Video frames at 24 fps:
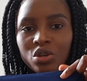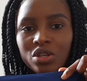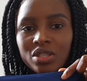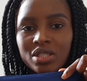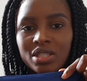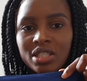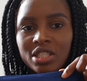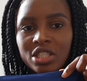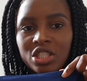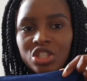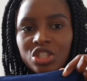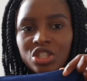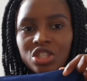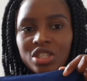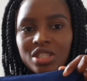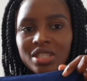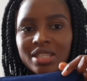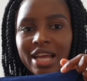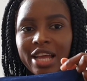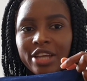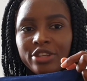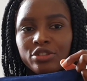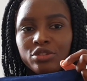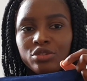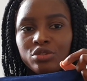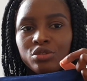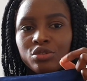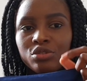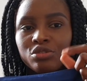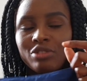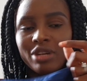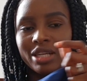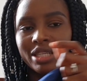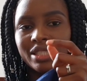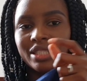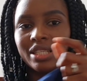or stitches that you
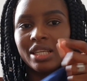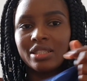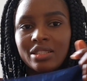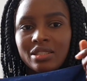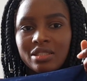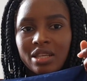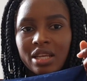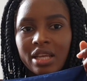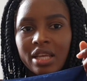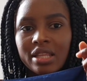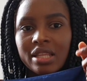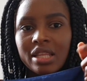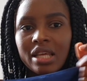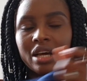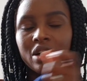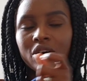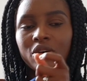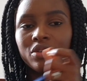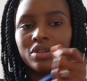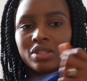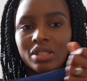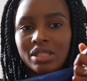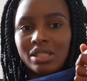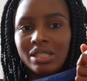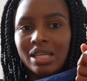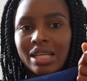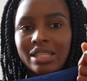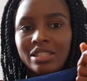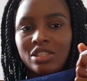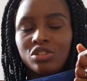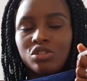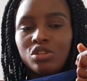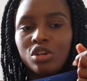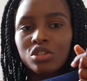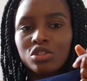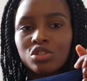do right side together
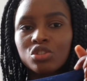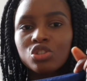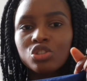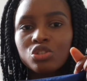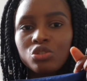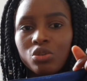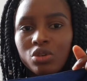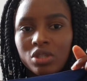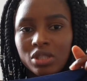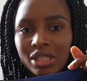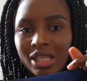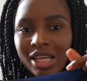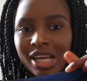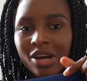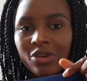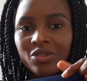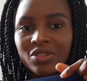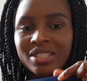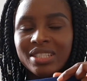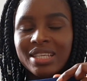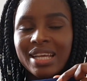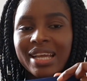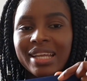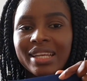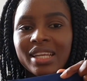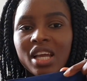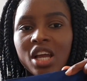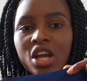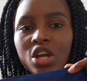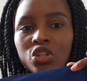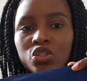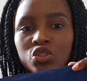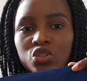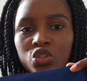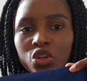and it doesn't show on the outside.